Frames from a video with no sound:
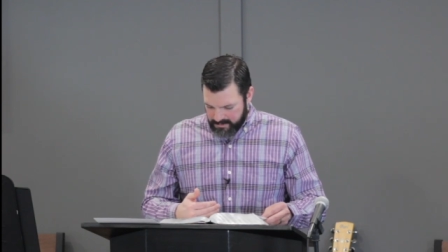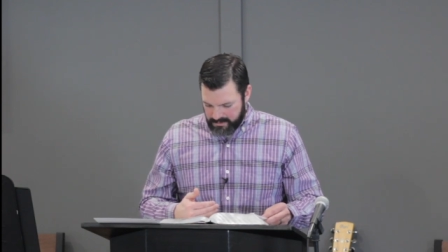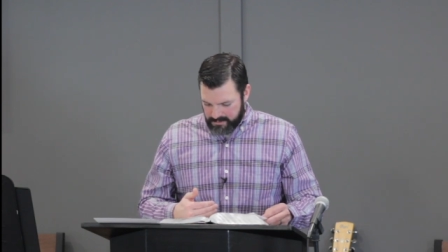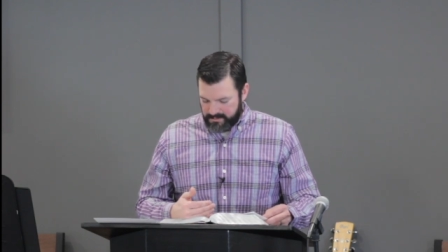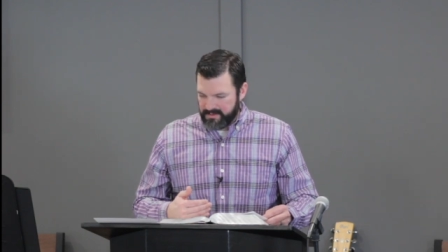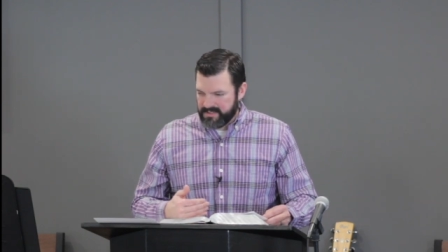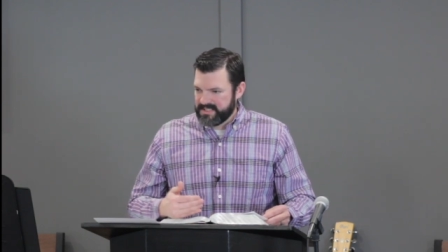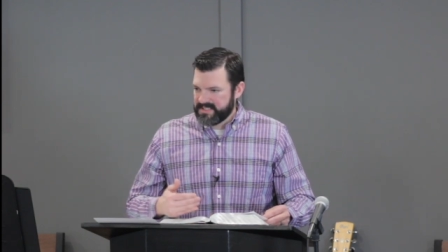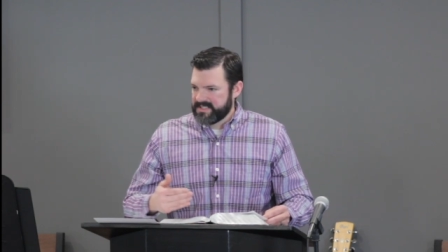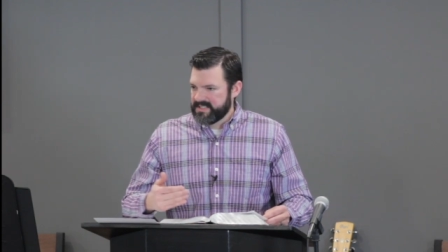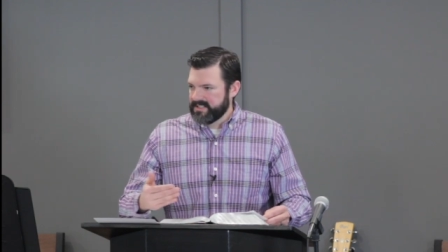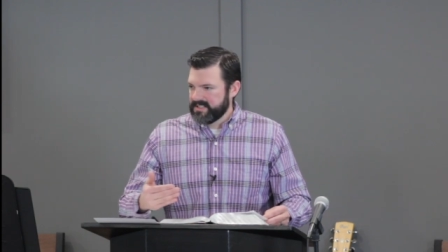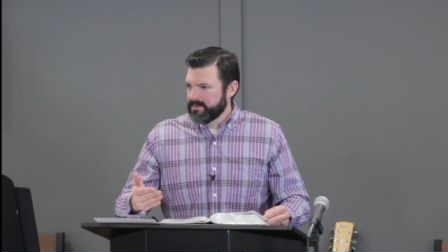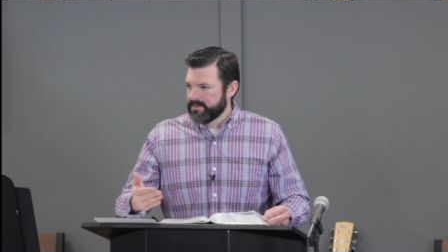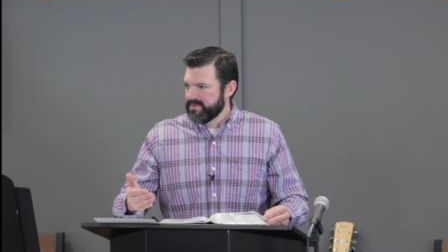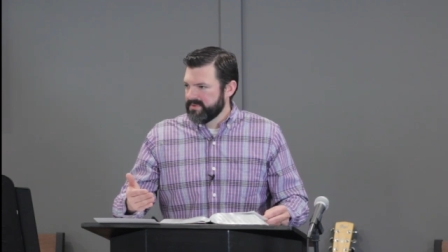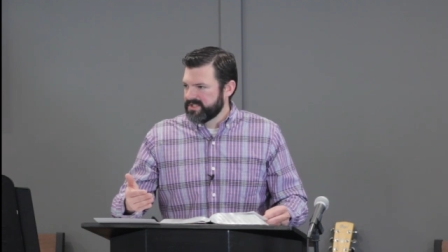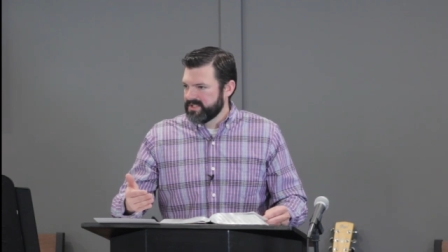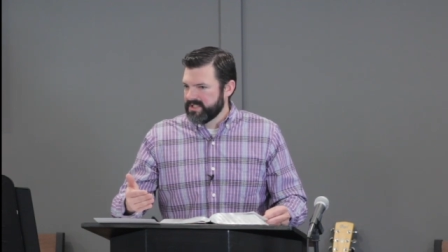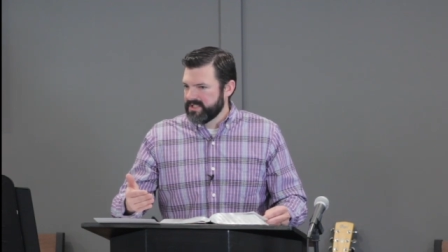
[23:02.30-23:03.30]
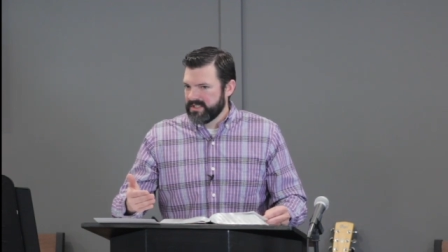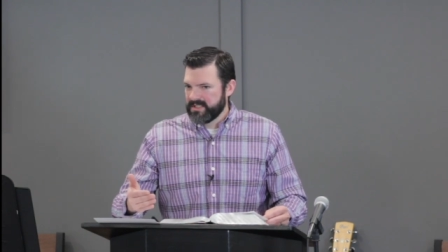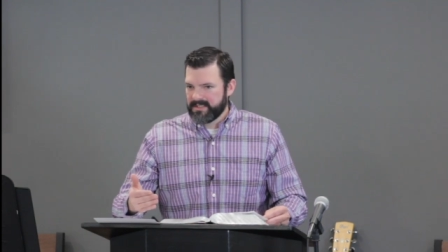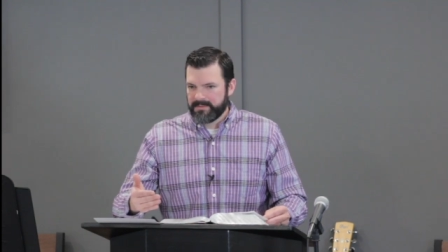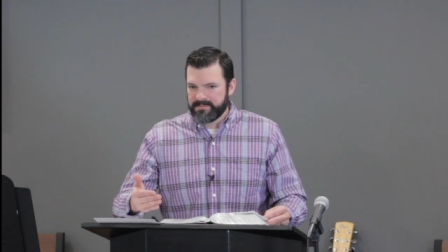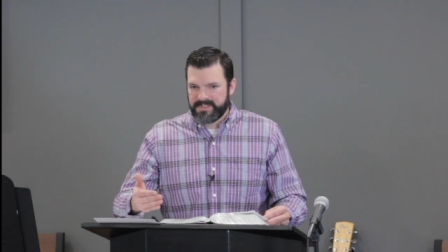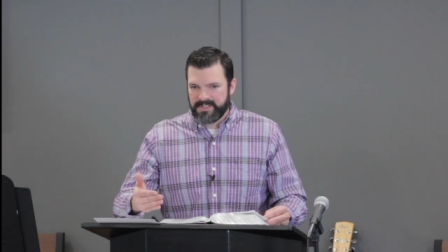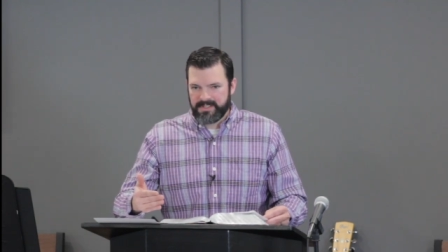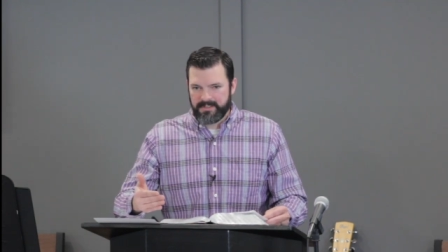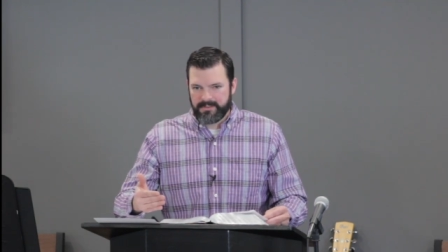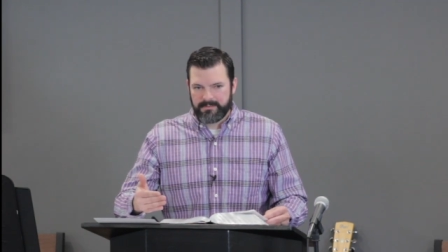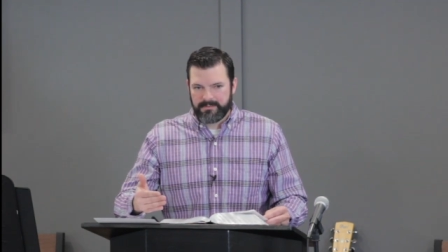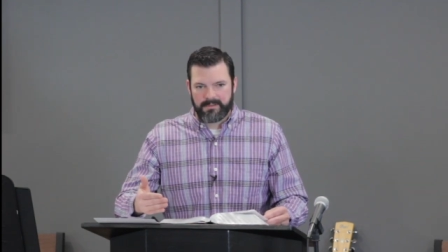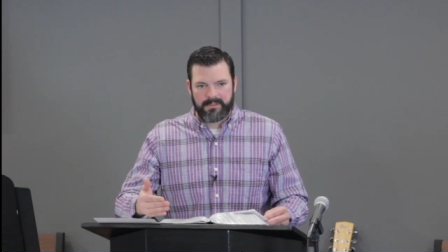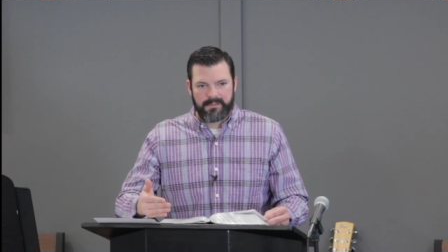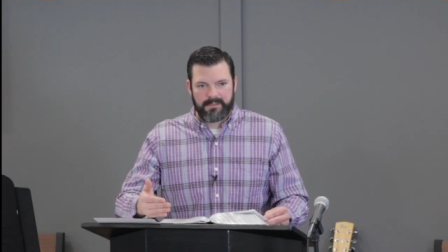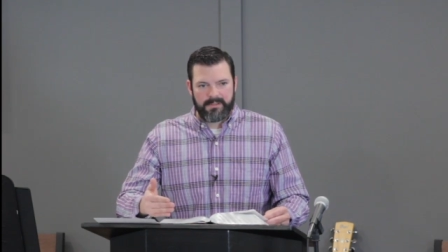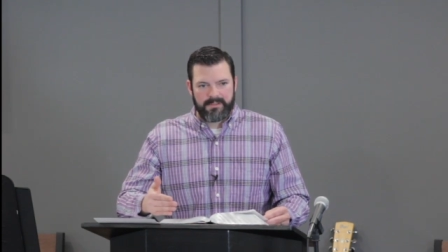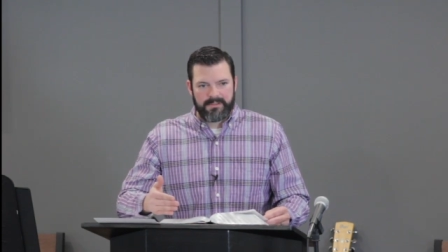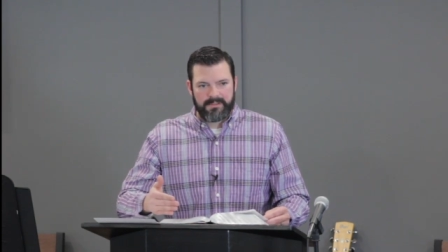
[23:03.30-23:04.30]
what is he commissioning them to do?
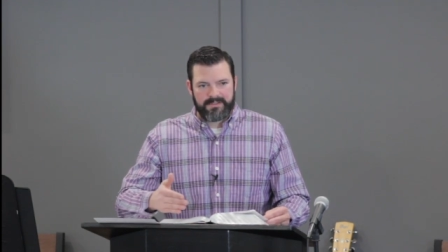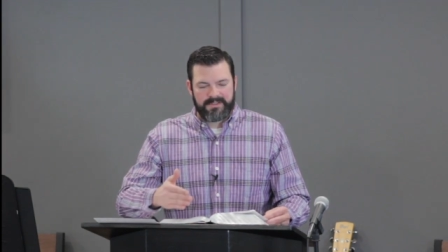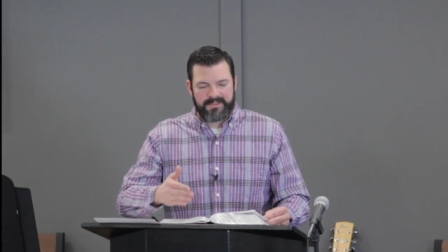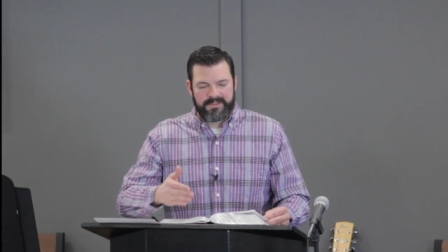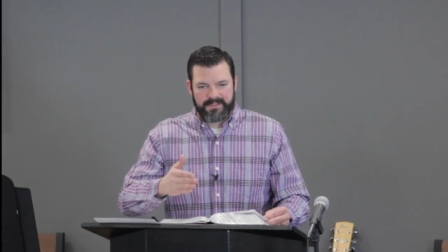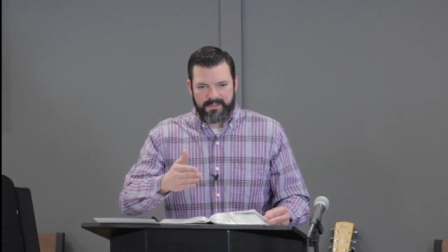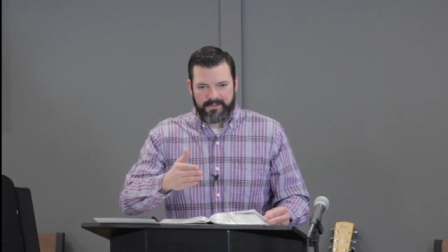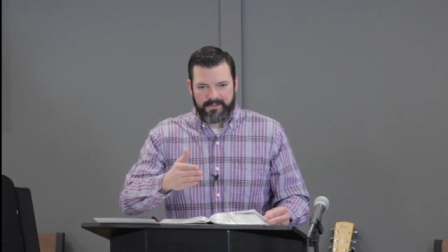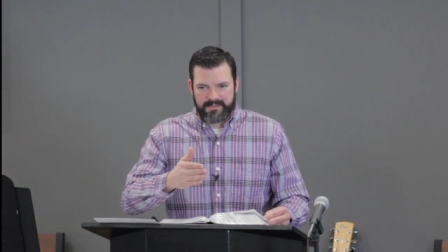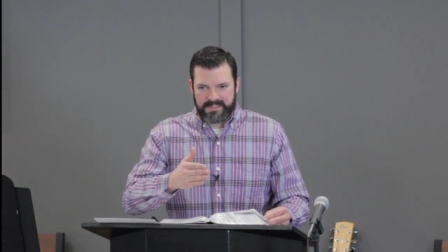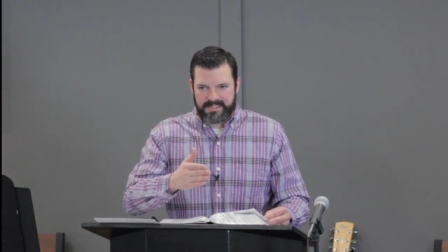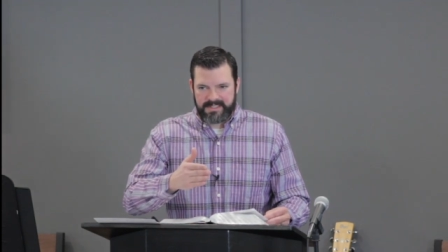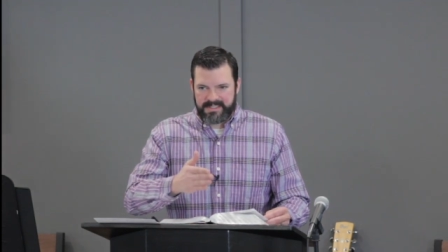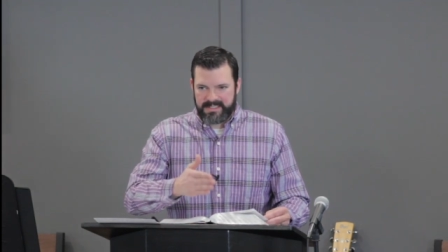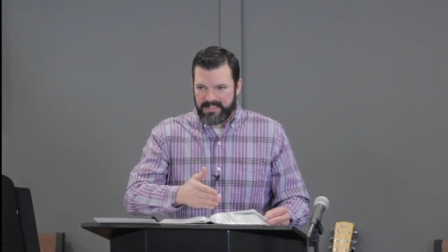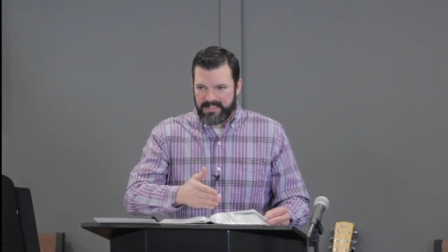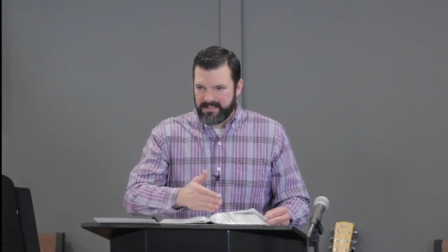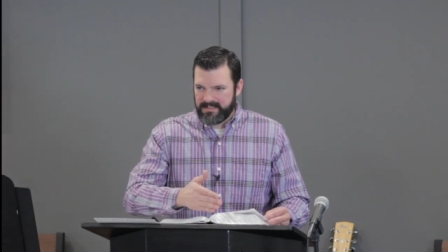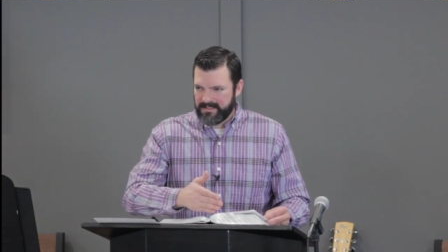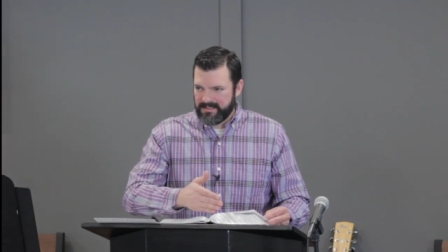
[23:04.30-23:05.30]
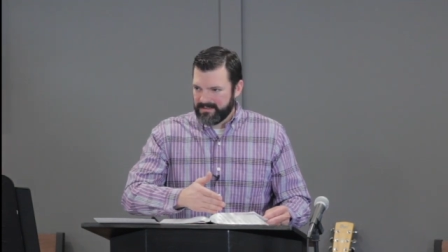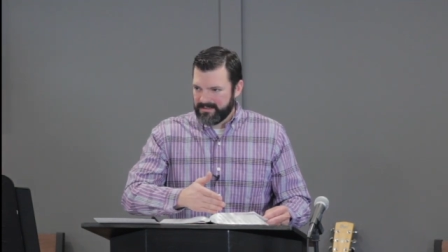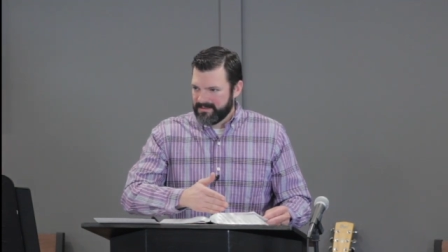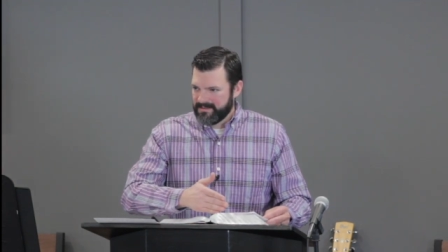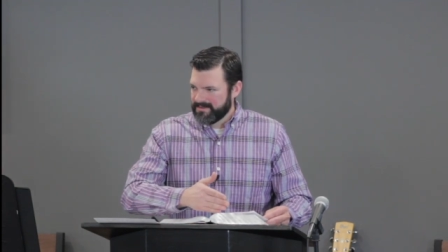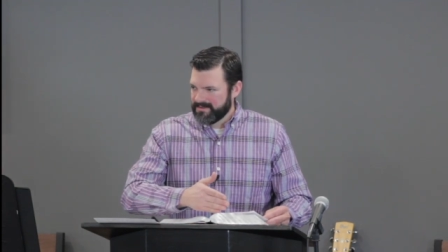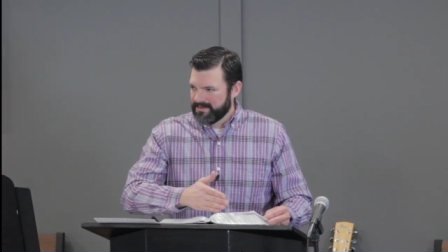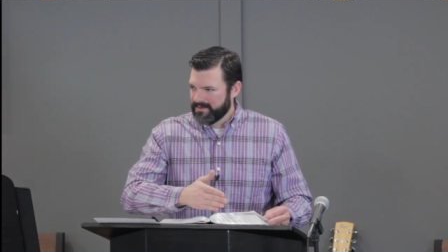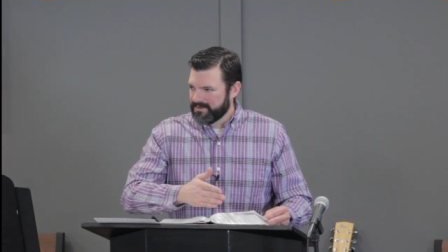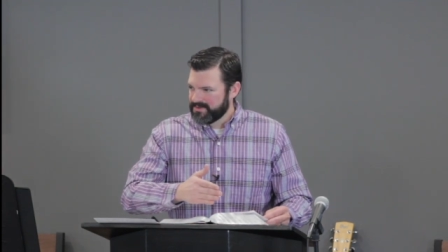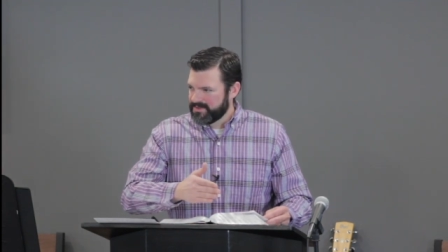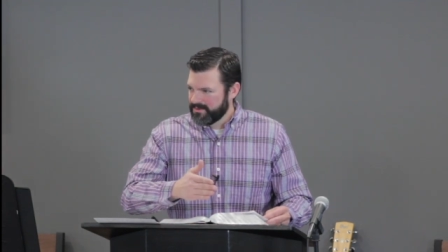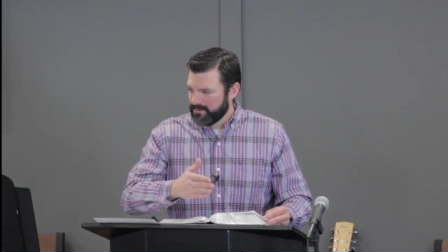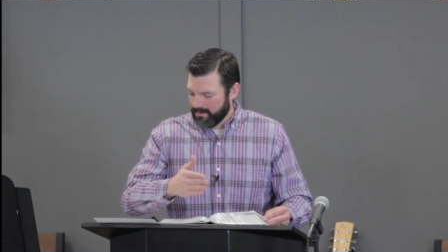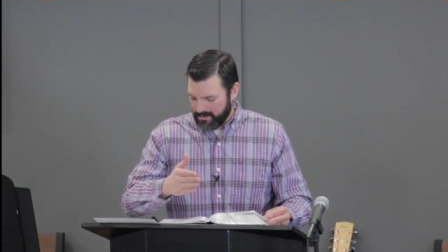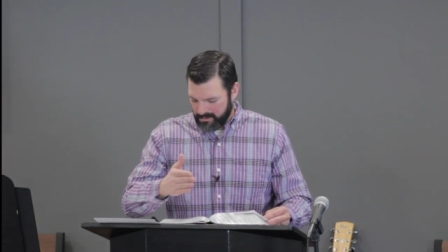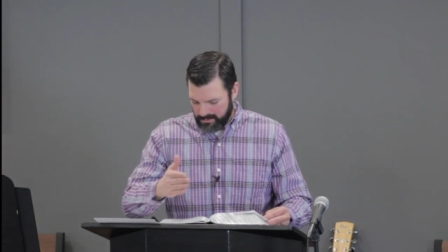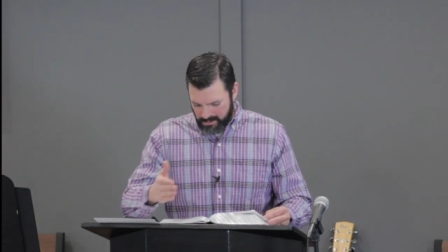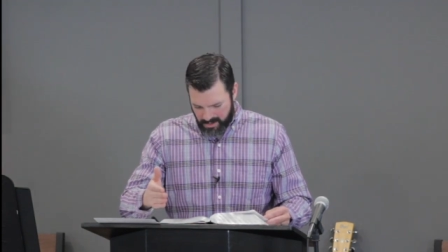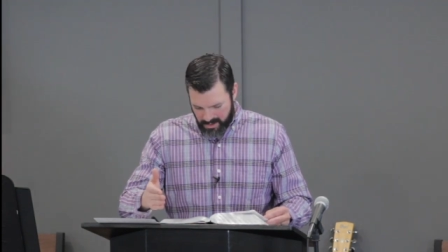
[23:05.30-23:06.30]
To go and seek those who
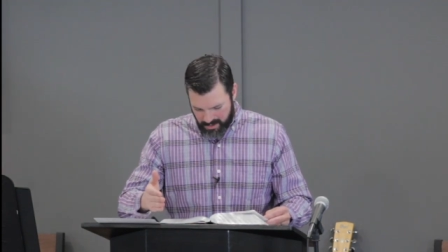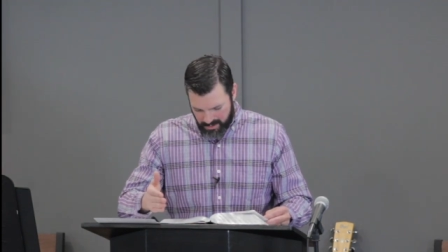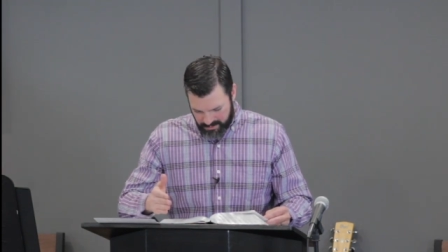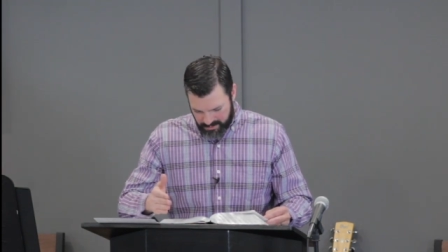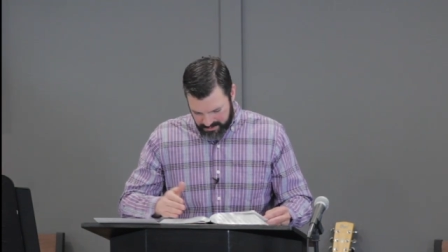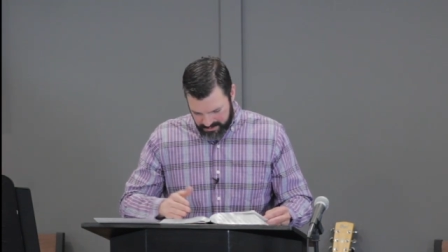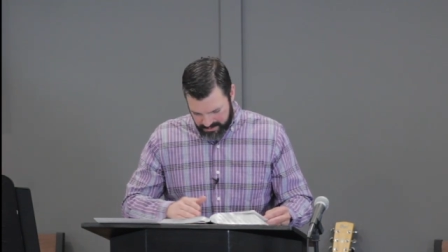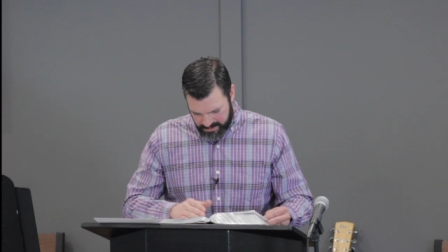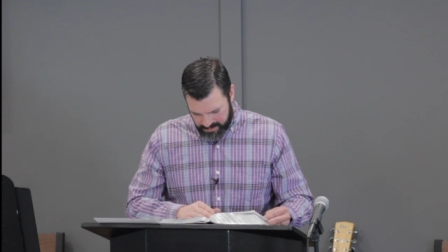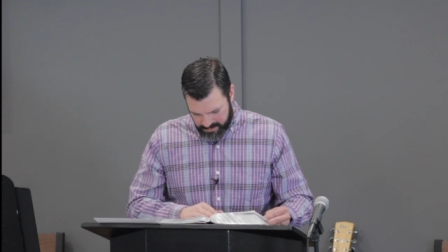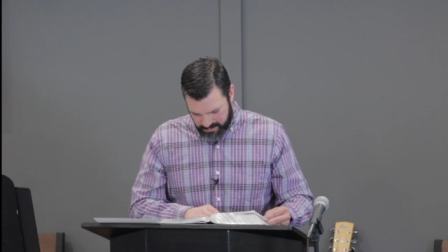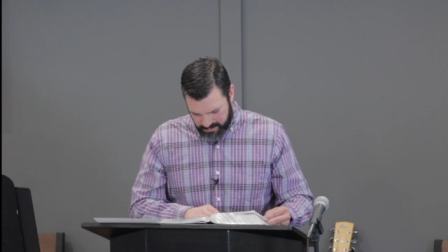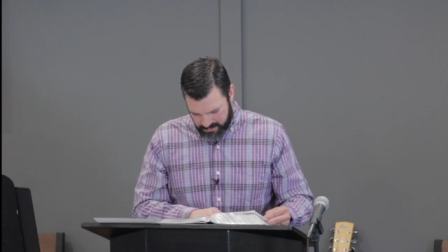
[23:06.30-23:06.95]
are lost.